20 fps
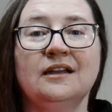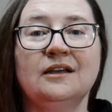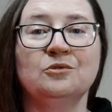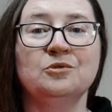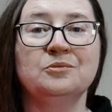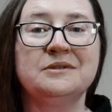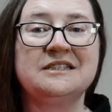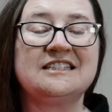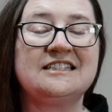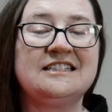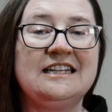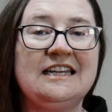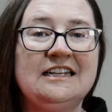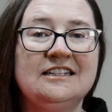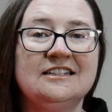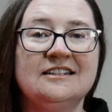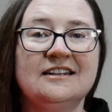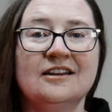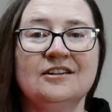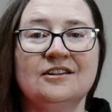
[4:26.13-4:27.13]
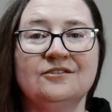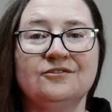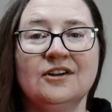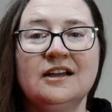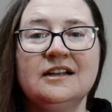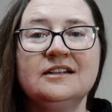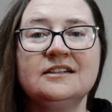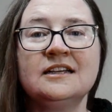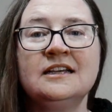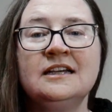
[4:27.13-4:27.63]
It will be steeked down the
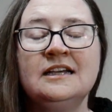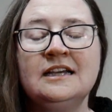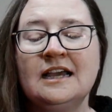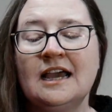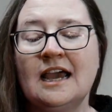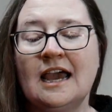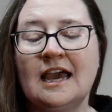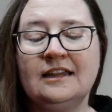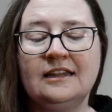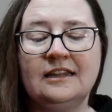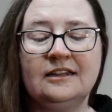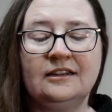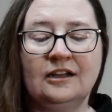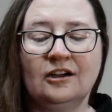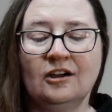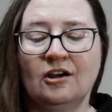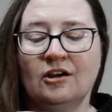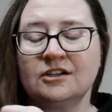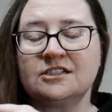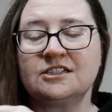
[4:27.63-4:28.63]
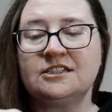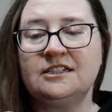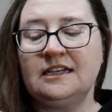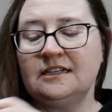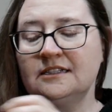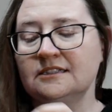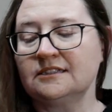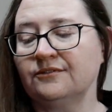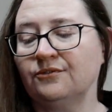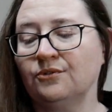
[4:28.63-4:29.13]
front, and then there are
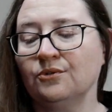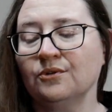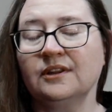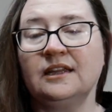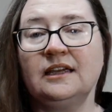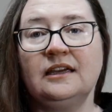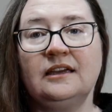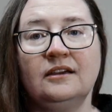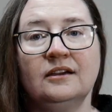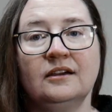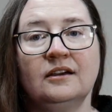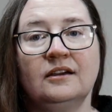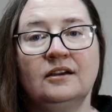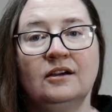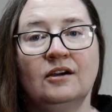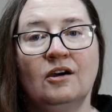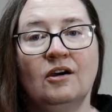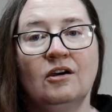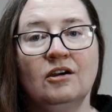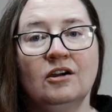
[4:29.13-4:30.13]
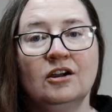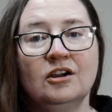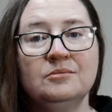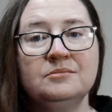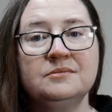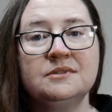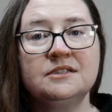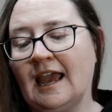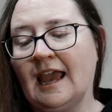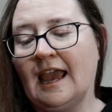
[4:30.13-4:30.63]
steeks for the
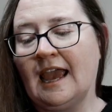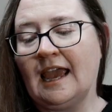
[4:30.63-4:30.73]
arms,